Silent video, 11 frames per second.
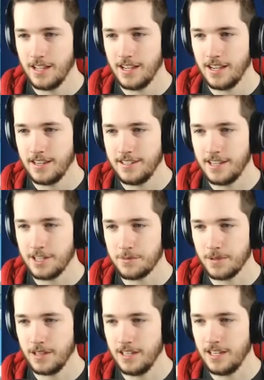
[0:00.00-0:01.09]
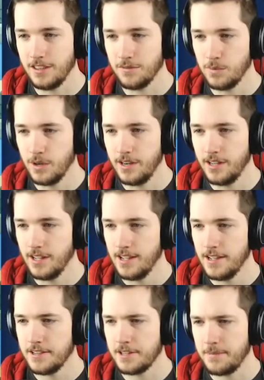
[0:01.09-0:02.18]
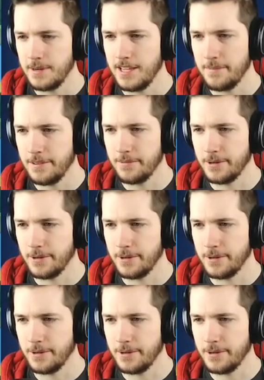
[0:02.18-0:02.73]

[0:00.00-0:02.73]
I desperately need the wood. Somebody give me the